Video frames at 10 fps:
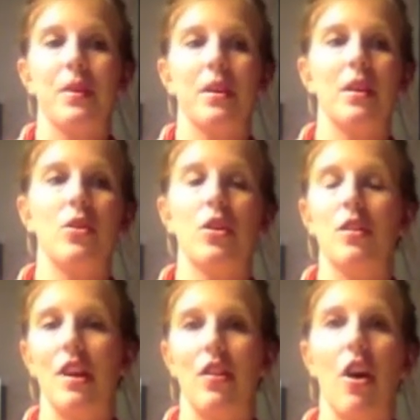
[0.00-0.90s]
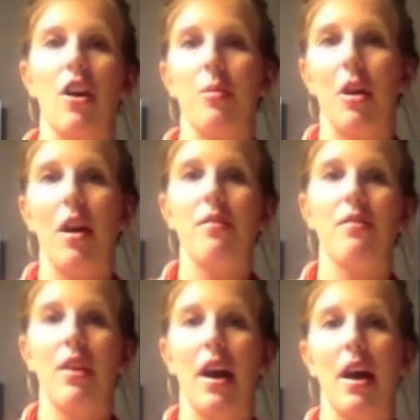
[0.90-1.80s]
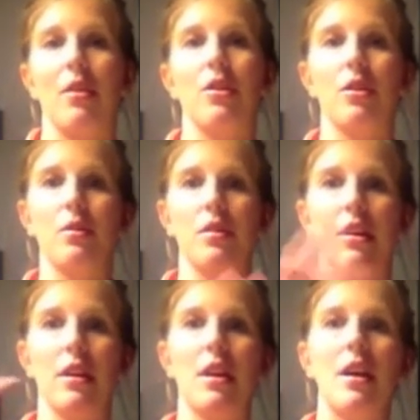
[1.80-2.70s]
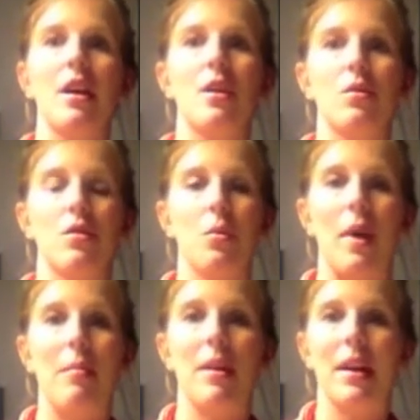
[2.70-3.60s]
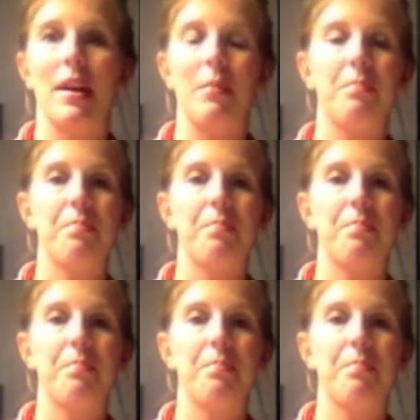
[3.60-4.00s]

you could take the hardware off of that, or use the webbing.